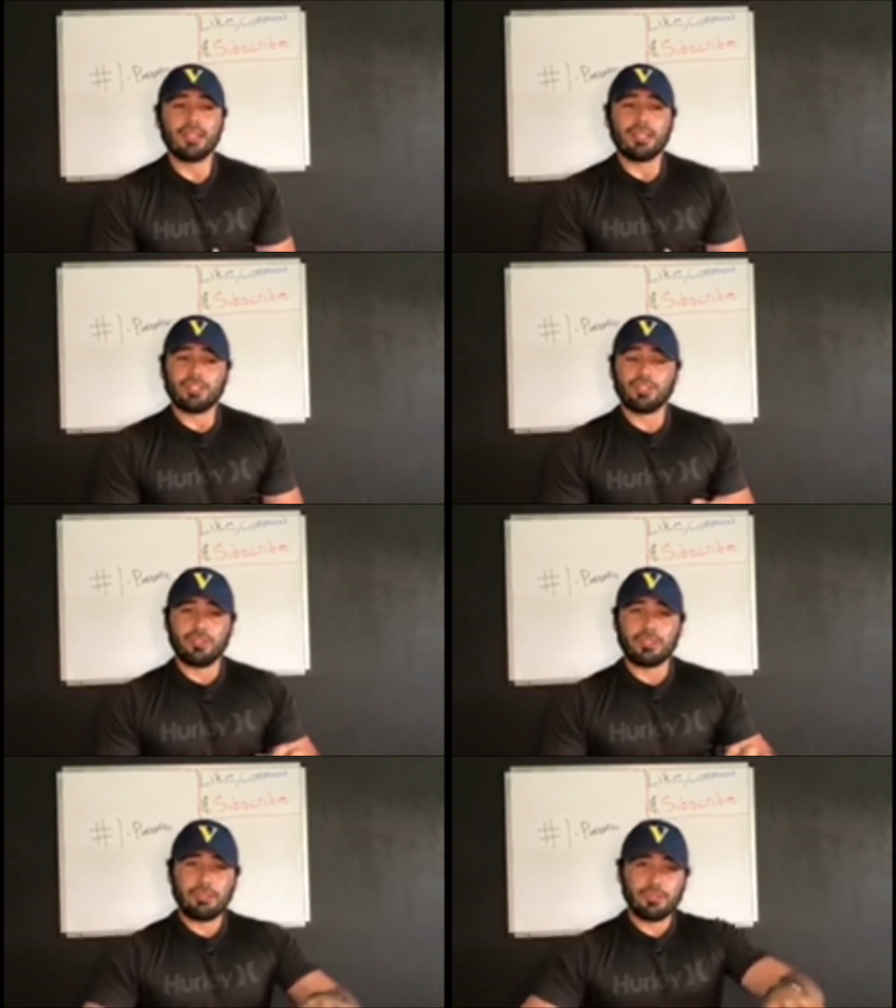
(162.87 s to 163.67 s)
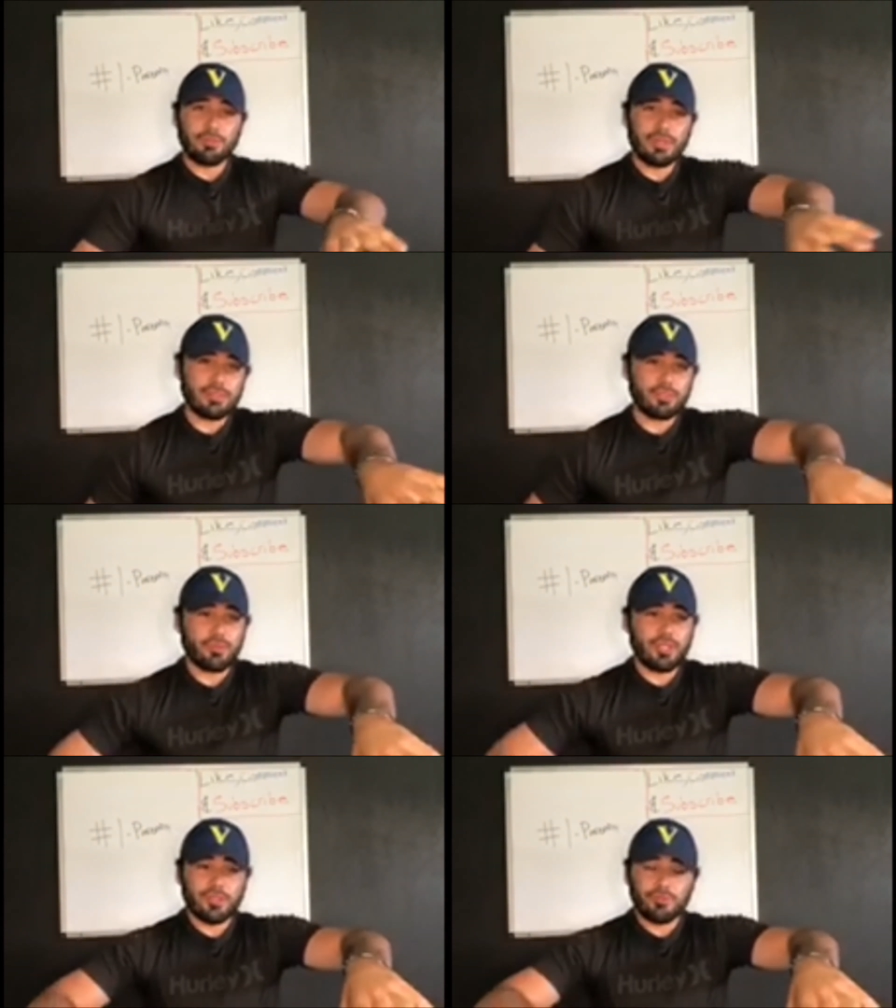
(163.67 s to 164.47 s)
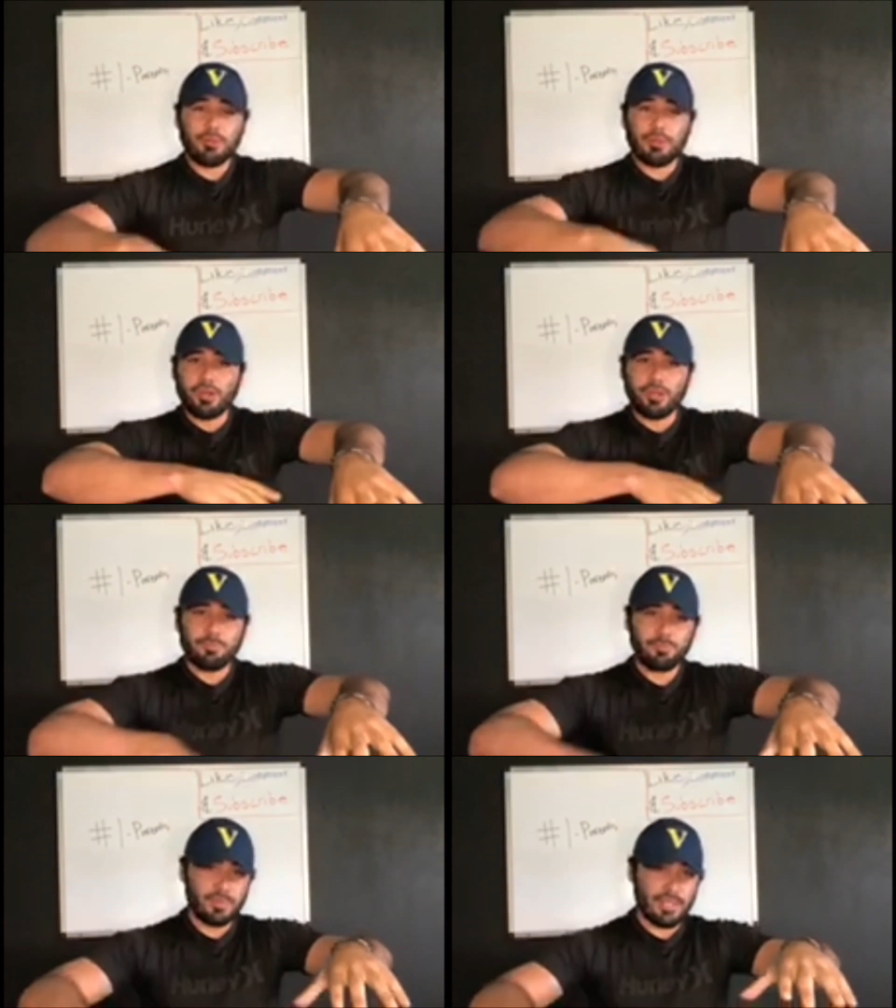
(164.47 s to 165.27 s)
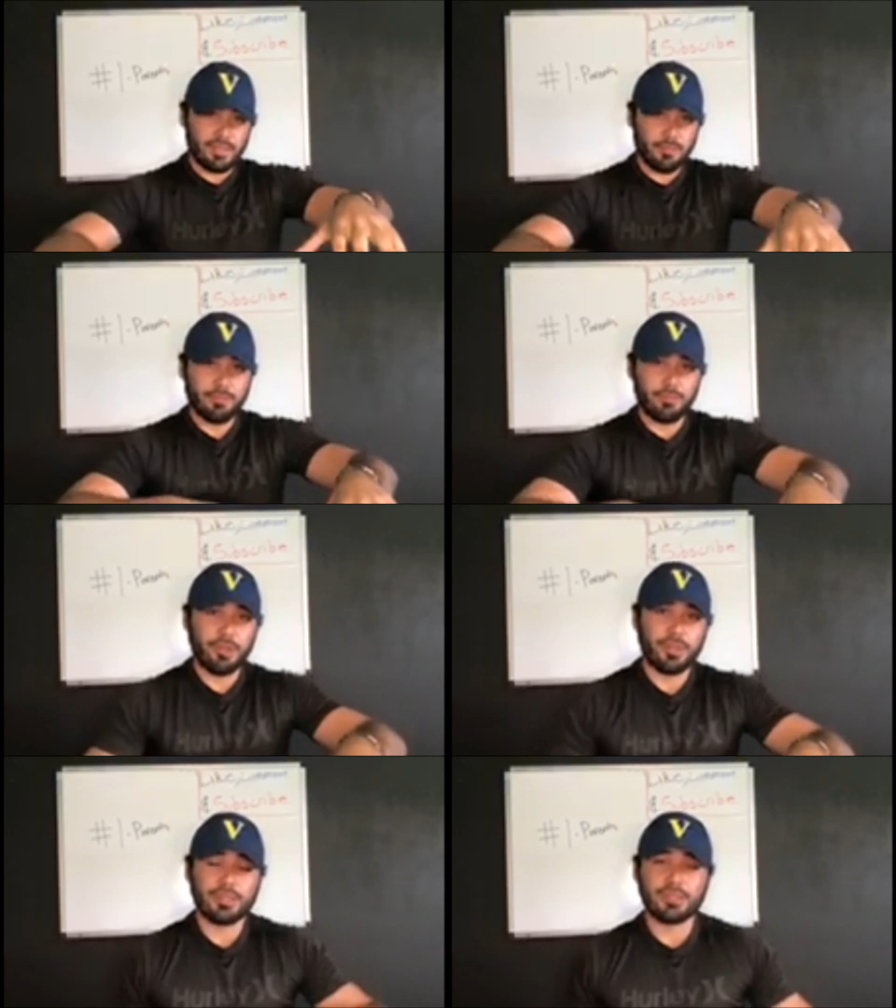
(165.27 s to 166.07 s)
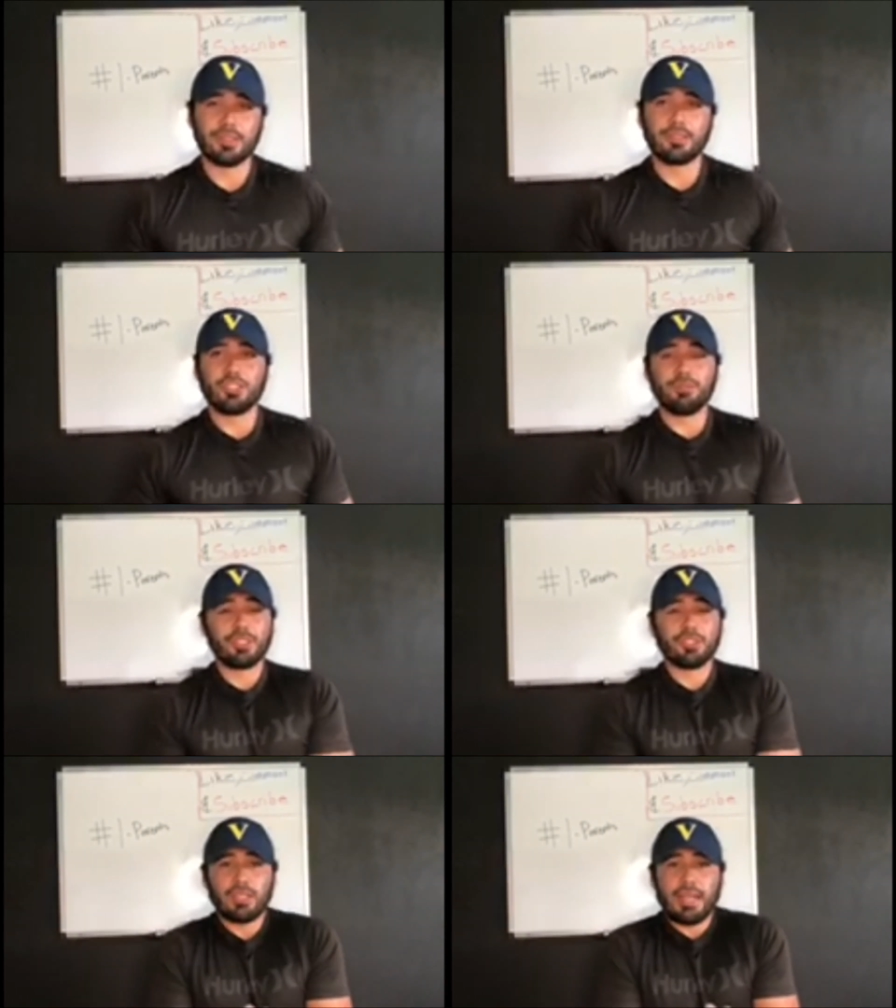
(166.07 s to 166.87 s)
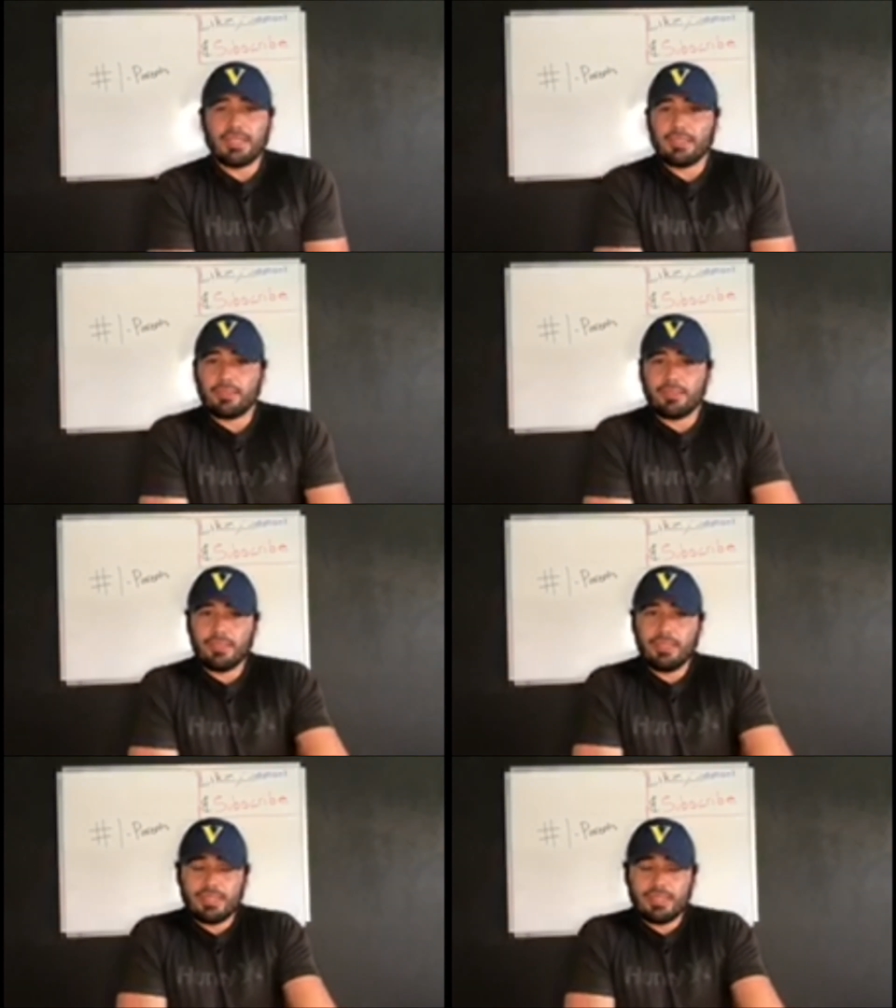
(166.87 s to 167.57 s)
So that was a big inspiration for my mom, coming apart, because she made sure I didn't need